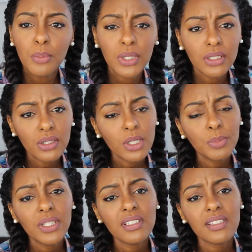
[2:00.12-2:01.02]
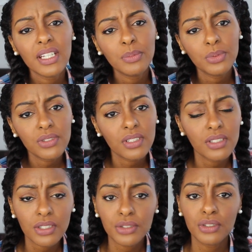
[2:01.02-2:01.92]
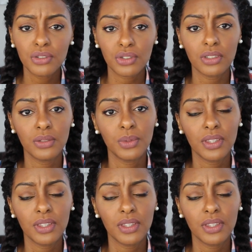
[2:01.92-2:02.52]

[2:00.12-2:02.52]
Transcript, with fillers: but load up on the samples because they're usually